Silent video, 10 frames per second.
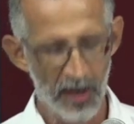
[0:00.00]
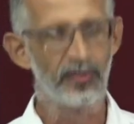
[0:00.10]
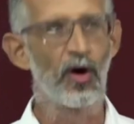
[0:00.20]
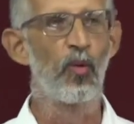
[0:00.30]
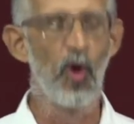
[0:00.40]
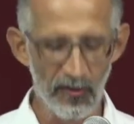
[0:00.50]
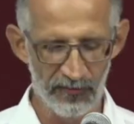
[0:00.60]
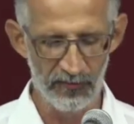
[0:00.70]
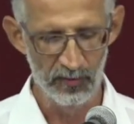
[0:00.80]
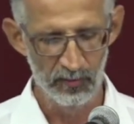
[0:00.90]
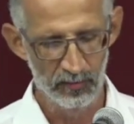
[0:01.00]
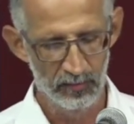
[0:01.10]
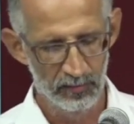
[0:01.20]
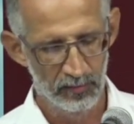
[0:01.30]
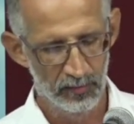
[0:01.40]
The wolf
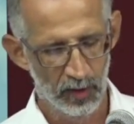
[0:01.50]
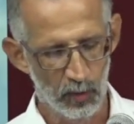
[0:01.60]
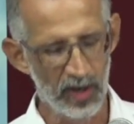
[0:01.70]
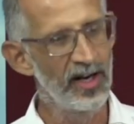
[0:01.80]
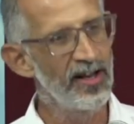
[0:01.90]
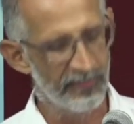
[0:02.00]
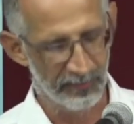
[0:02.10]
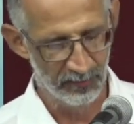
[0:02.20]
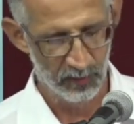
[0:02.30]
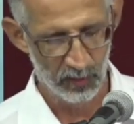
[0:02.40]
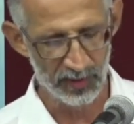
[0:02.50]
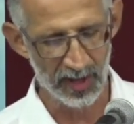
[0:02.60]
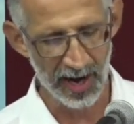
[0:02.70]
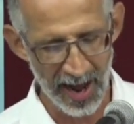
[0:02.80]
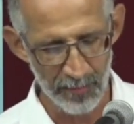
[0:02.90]
will live with
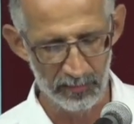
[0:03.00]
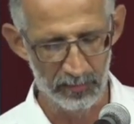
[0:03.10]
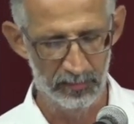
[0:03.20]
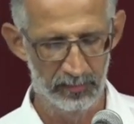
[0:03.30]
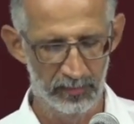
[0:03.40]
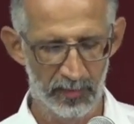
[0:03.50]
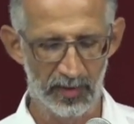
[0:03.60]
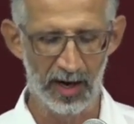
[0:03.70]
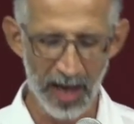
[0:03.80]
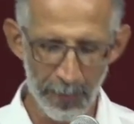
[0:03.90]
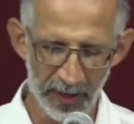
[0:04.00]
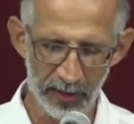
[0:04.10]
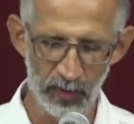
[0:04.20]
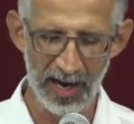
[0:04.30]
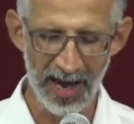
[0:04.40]
the lamb. The
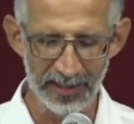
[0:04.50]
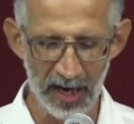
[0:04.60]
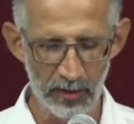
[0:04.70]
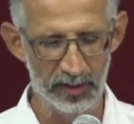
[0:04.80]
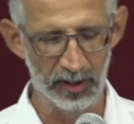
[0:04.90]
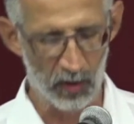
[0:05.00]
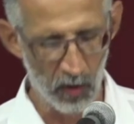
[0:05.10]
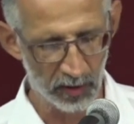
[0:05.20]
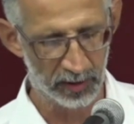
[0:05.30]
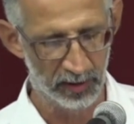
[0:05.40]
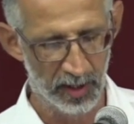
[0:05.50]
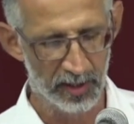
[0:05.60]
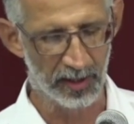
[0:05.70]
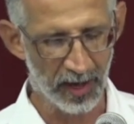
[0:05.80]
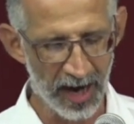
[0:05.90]
leopard will lie down with the goat,
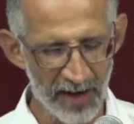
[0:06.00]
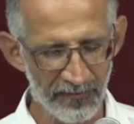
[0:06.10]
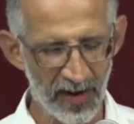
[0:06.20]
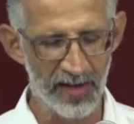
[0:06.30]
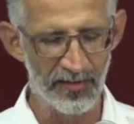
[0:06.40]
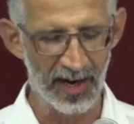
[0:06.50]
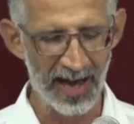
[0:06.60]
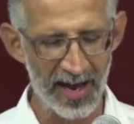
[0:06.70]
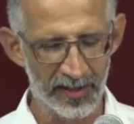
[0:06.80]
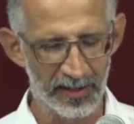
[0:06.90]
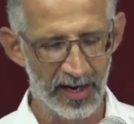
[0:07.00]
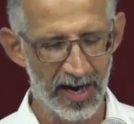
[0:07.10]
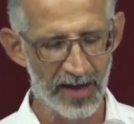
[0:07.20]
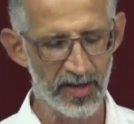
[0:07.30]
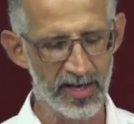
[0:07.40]
the calf and the lion
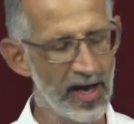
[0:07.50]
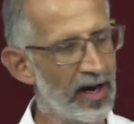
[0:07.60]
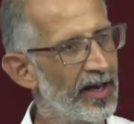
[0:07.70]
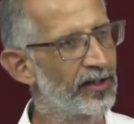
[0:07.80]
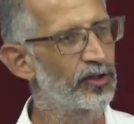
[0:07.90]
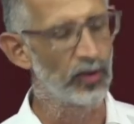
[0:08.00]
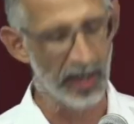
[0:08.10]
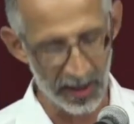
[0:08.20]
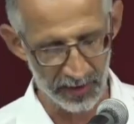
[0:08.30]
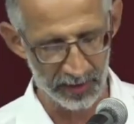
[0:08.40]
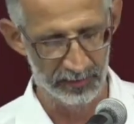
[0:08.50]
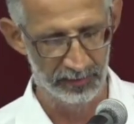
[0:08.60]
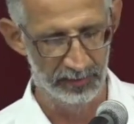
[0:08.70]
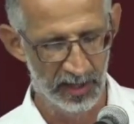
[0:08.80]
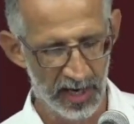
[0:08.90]
and the yearling together.
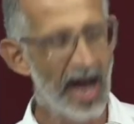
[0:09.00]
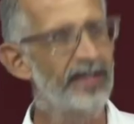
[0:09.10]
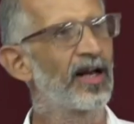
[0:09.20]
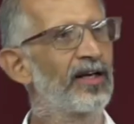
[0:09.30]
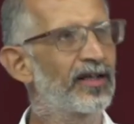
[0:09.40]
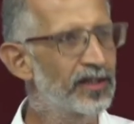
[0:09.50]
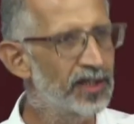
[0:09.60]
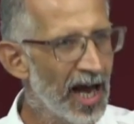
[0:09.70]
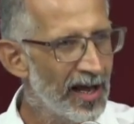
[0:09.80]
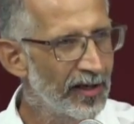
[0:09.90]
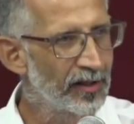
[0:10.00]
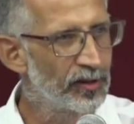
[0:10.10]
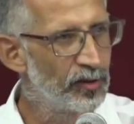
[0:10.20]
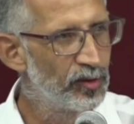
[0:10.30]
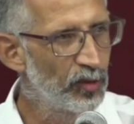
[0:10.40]
And a little child
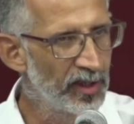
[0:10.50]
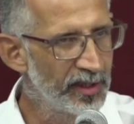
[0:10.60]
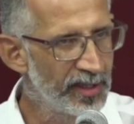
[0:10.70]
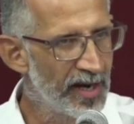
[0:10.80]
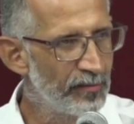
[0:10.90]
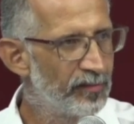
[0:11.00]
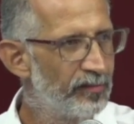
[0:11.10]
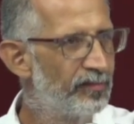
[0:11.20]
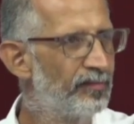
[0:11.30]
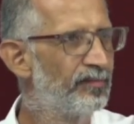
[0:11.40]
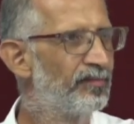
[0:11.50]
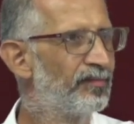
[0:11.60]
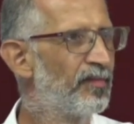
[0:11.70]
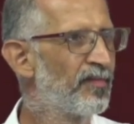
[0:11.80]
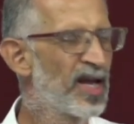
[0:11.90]
will lead them.
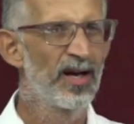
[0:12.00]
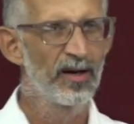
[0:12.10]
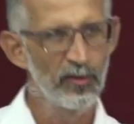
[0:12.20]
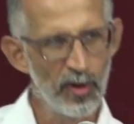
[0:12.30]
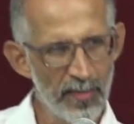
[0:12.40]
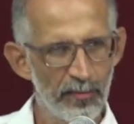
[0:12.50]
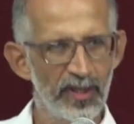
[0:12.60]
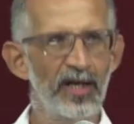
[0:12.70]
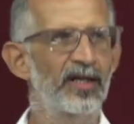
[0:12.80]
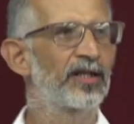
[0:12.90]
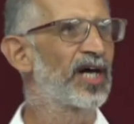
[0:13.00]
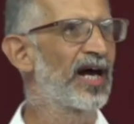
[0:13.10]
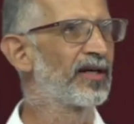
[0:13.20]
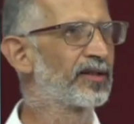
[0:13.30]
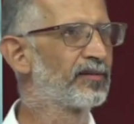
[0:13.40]
Remember the little child,